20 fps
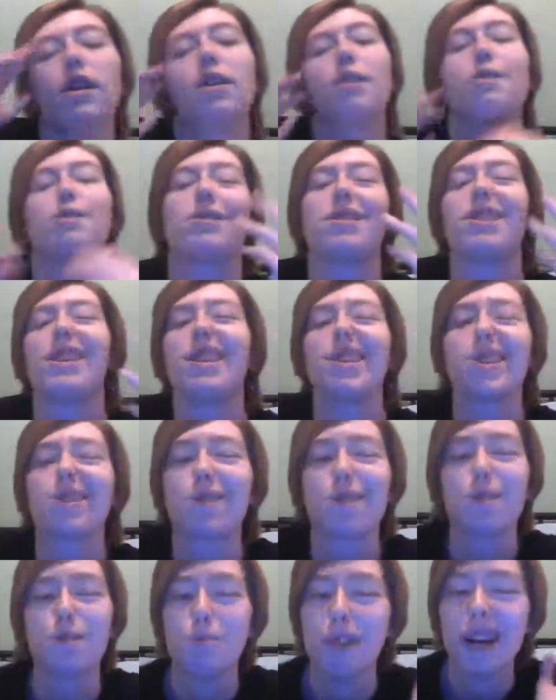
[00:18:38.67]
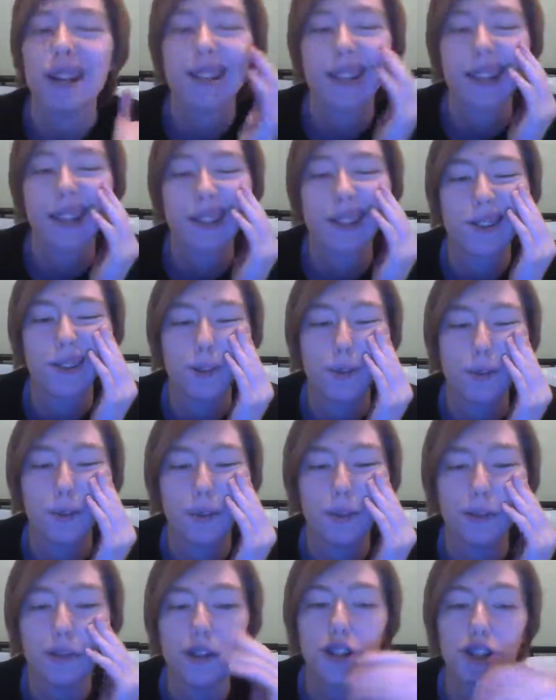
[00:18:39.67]
And of course, each group has like this
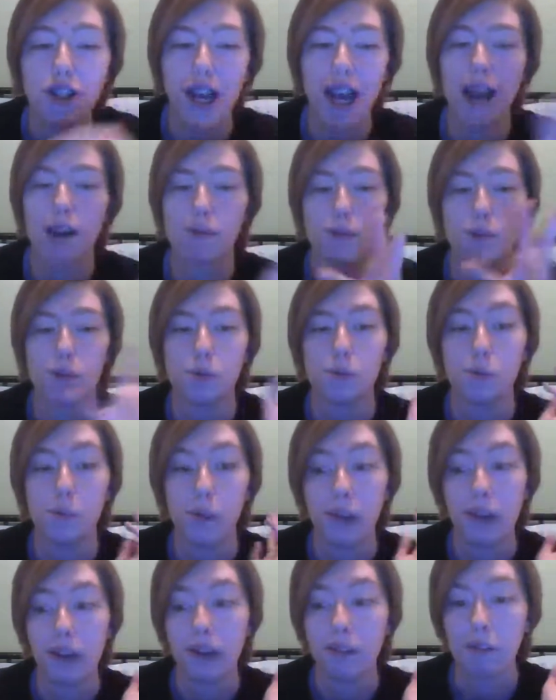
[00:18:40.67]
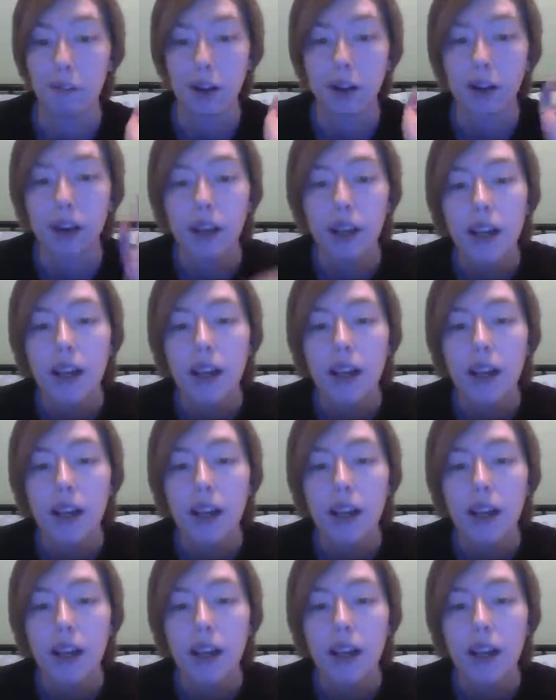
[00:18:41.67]
whole chat room, whatever.